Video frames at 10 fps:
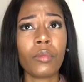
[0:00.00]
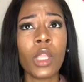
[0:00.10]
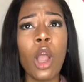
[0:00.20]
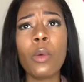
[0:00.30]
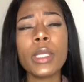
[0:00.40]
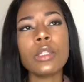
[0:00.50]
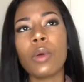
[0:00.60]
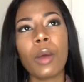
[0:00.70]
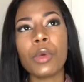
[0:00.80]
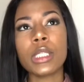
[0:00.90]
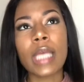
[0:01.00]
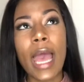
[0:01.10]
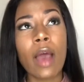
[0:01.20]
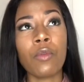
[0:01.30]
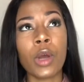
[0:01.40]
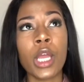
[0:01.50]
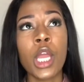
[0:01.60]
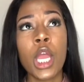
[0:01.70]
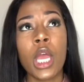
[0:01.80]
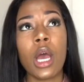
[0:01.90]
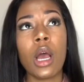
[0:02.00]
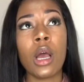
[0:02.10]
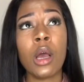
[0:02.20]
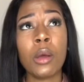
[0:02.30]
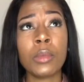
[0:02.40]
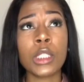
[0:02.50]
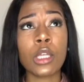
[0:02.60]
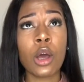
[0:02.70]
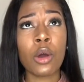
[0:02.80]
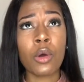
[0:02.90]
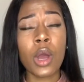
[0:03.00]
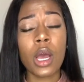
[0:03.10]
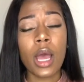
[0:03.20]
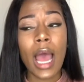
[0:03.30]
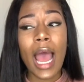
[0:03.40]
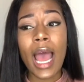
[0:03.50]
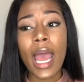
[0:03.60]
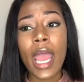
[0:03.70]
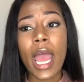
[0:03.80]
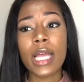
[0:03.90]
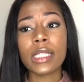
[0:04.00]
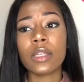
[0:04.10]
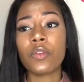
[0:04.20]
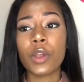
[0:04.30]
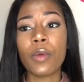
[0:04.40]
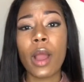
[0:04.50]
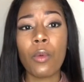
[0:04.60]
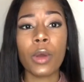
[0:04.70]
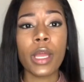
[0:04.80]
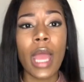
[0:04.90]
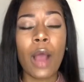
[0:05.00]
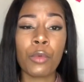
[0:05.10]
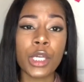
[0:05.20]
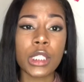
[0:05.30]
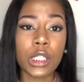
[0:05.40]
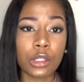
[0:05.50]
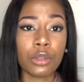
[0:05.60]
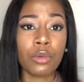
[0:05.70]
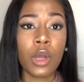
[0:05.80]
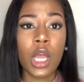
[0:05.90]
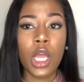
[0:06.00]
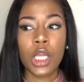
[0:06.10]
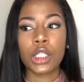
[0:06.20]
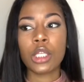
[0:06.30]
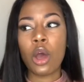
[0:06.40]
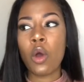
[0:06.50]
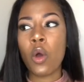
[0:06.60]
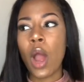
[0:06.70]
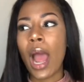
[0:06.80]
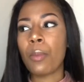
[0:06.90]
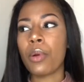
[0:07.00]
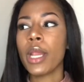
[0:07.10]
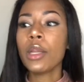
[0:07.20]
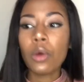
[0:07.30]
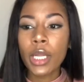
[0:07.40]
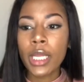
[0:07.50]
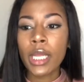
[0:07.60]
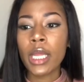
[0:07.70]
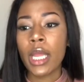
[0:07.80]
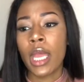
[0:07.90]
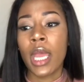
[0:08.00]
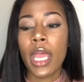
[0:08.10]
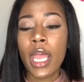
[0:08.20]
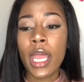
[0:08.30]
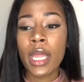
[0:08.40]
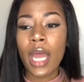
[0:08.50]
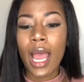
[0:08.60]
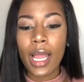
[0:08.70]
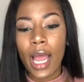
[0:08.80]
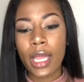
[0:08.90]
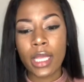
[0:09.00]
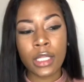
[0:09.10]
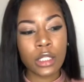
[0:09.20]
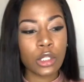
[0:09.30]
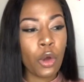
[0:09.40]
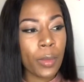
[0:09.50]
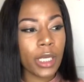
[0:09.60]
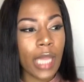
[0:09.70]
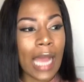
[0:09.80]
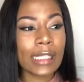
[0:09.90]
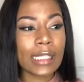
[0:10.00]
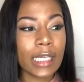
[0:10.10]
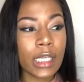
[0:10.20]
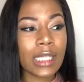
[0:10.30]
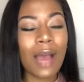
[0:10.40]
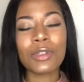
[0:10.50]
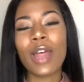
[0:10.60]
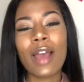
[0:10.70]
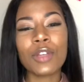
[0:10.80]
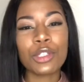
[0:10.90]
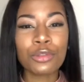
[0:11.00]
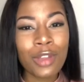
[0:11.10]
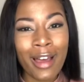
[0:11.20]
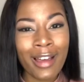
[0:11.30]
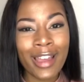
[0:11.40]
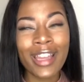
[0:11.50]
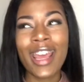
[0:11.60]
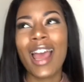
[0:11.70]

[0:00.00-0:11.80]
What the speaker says: I always knew I wanted to have one. So I had to figure out what I wanted to do. So I prayed on it, And I got in so many ideas. I was gonna have a shoe line.